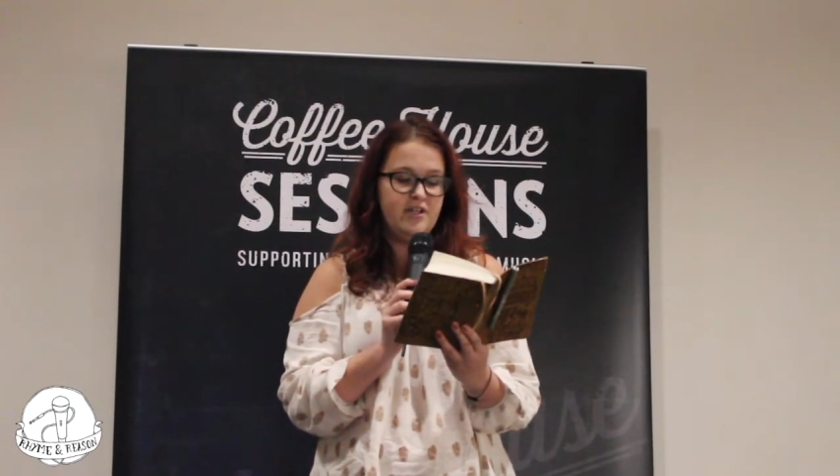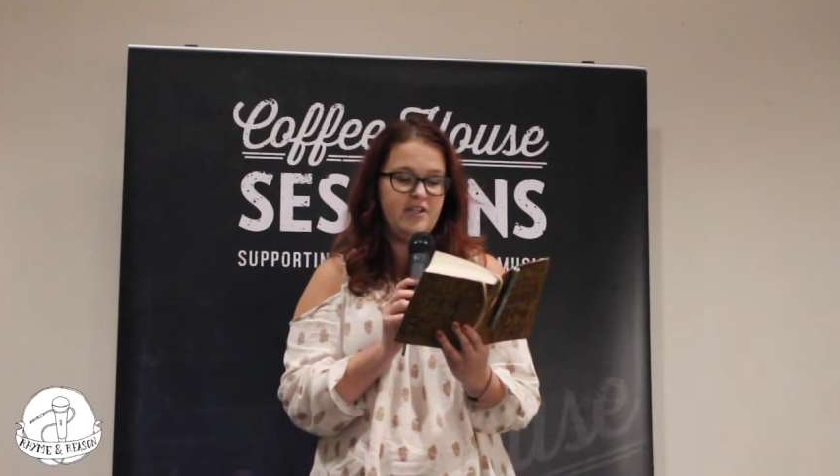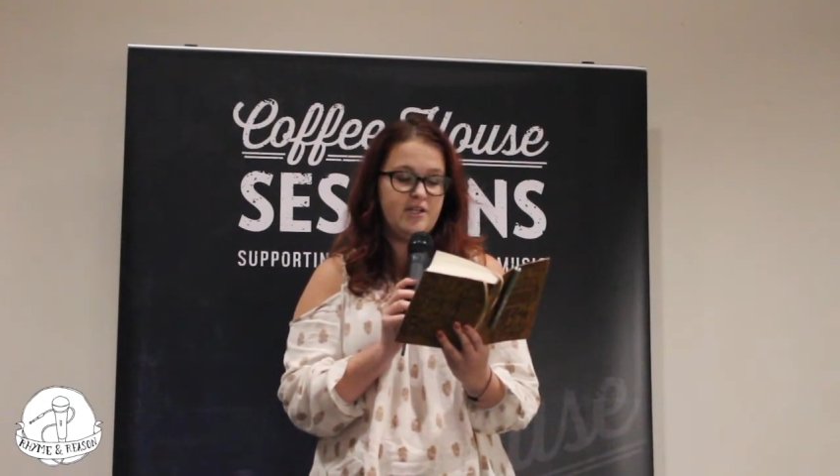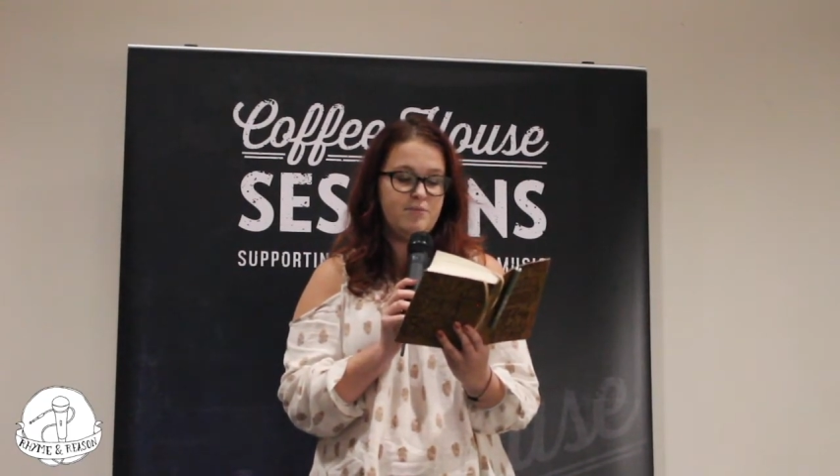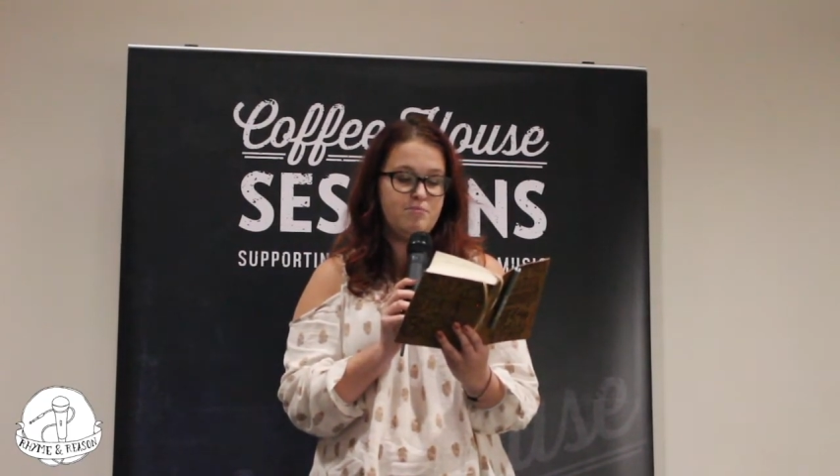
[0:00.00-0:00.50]

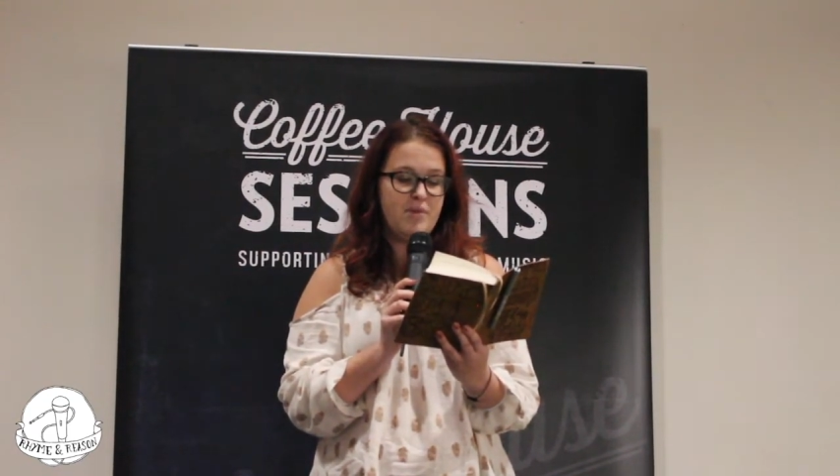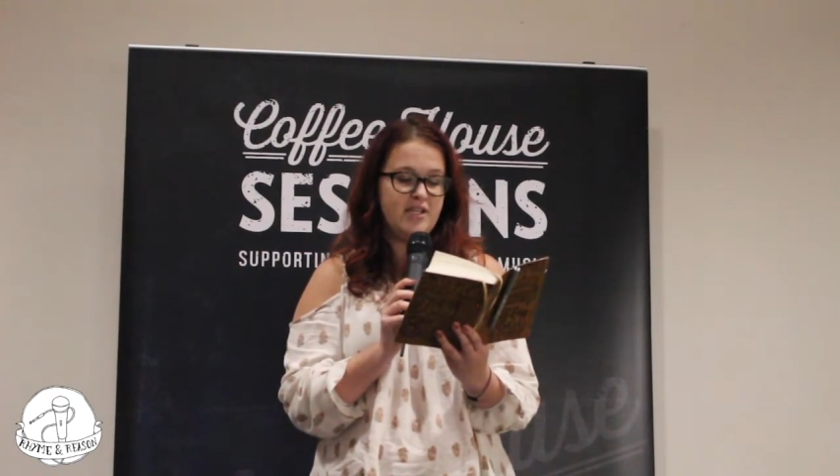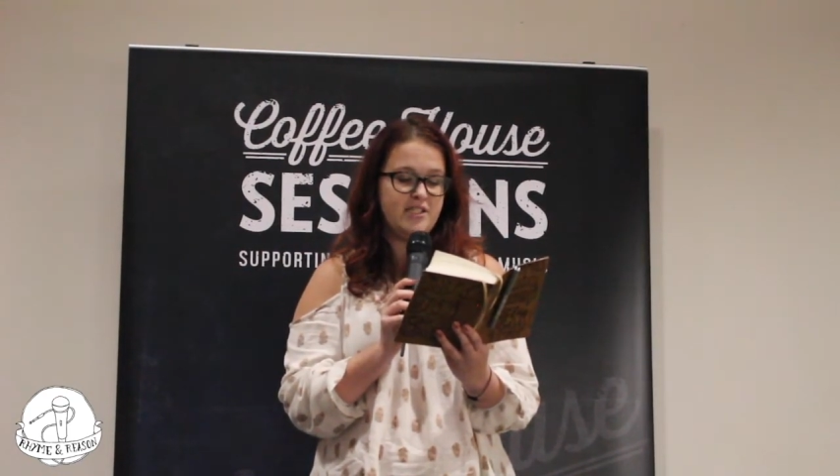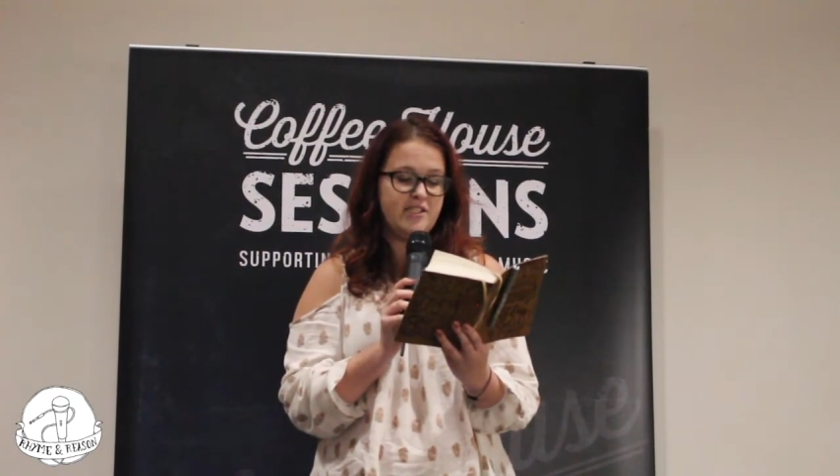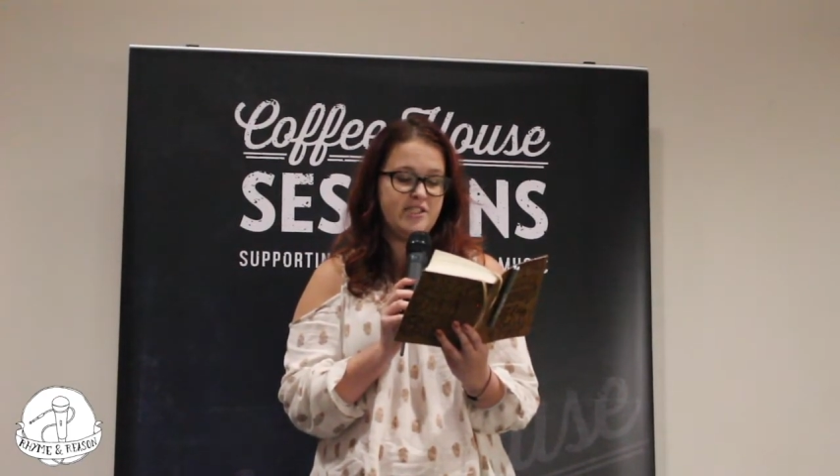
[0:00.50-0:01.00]
It didn't
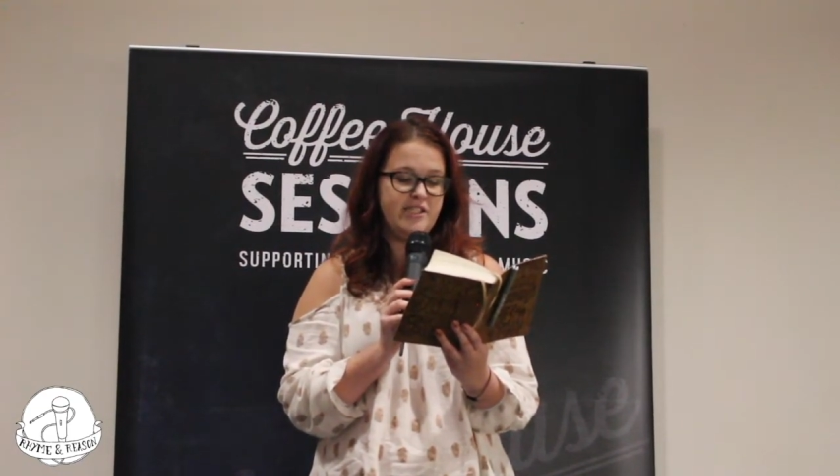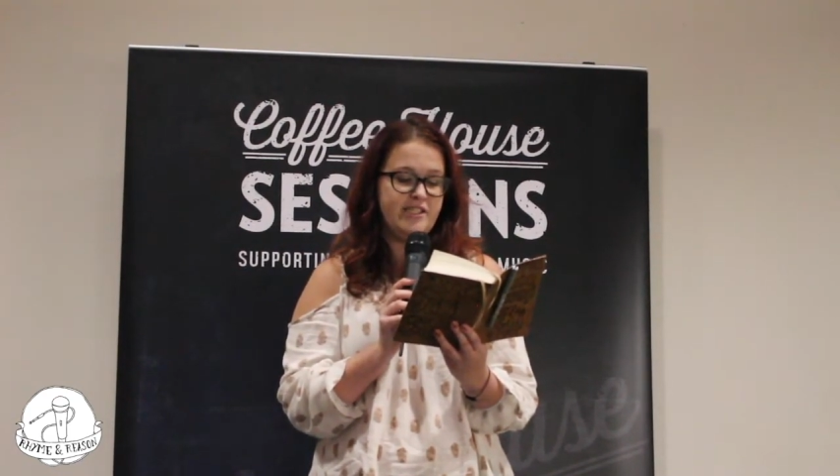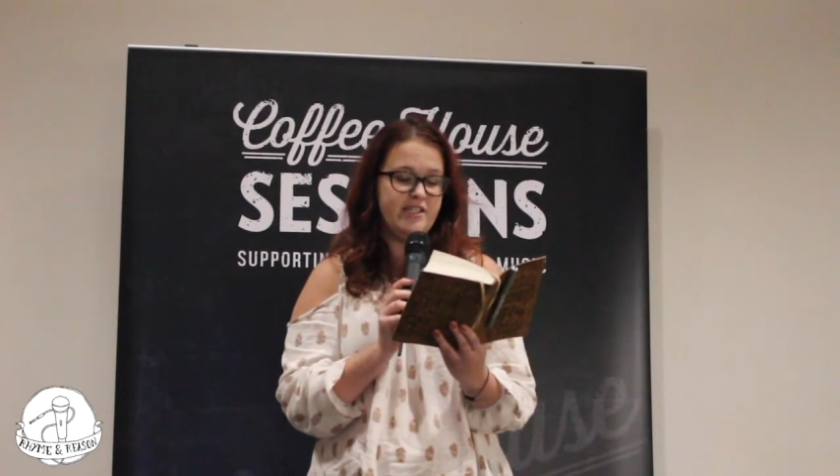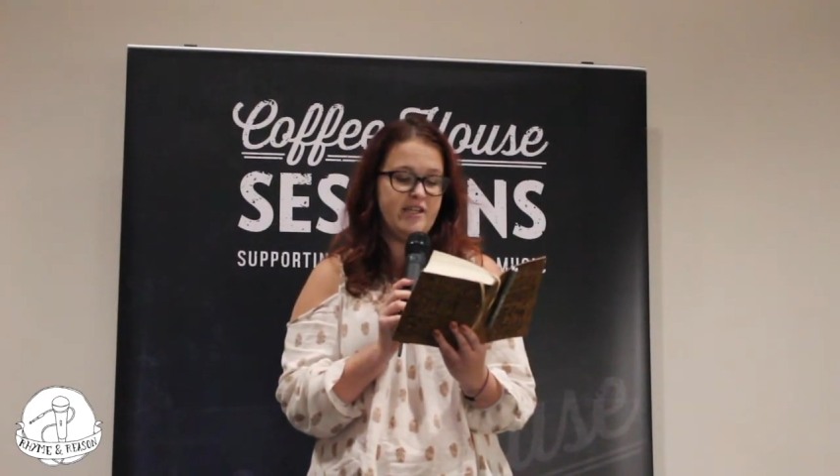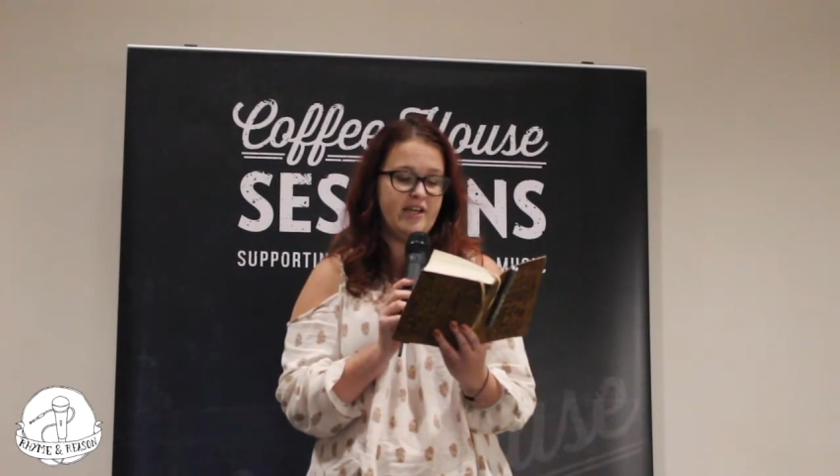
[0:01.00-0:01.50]
matter that she
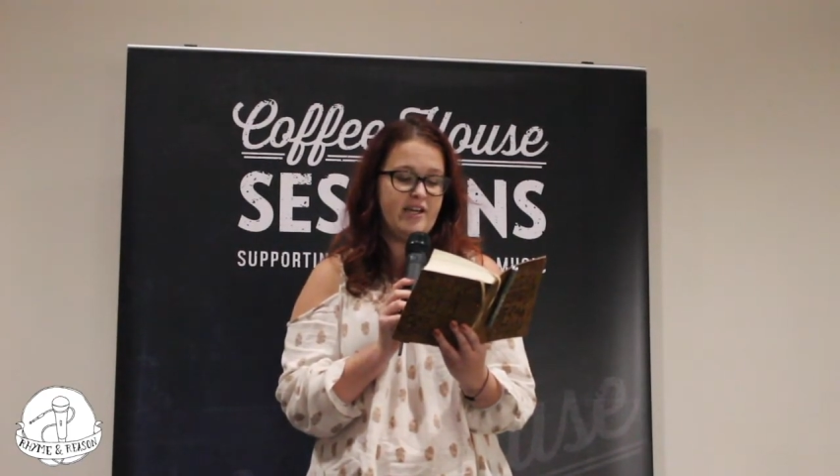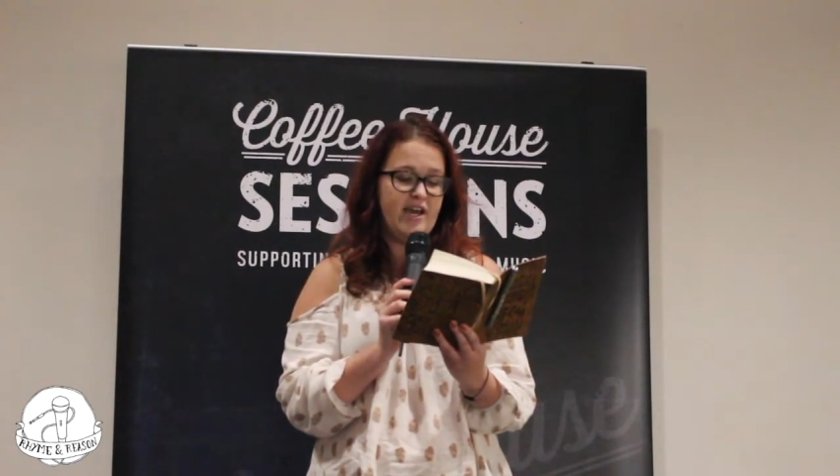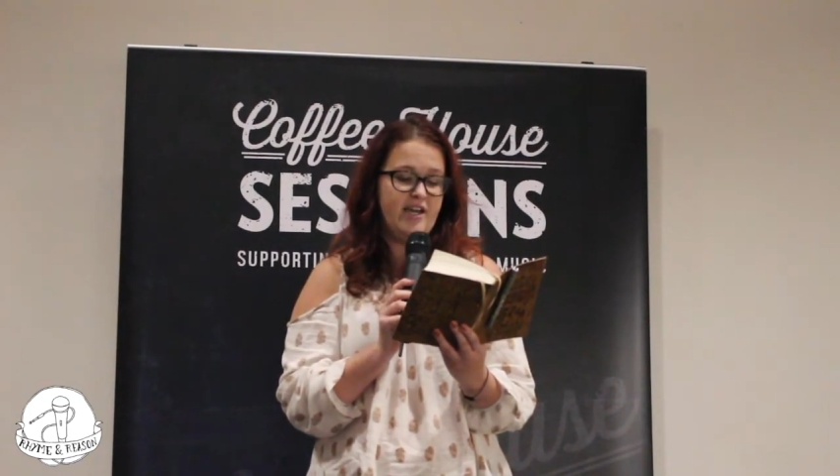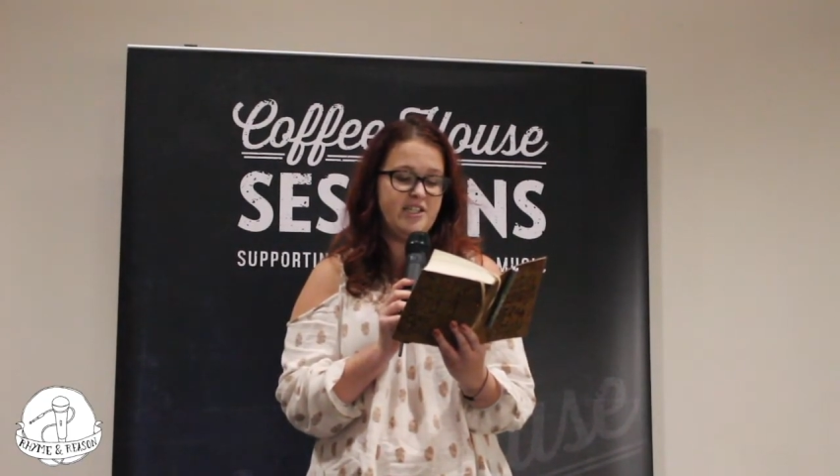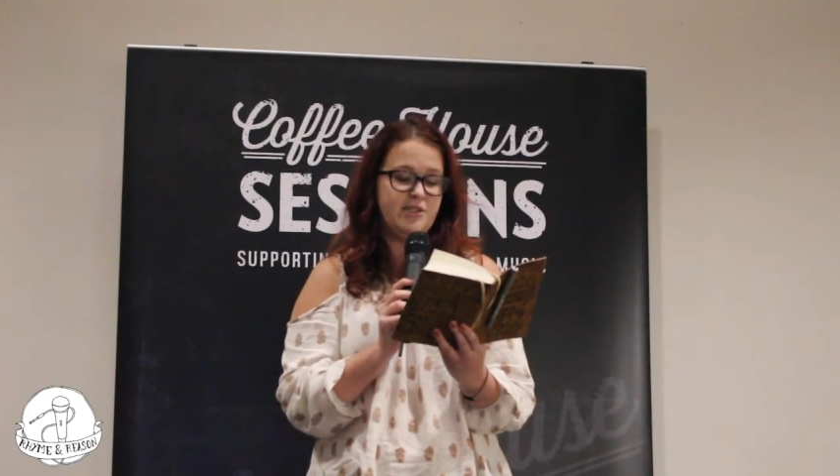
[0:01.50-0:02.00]
didn't like cake,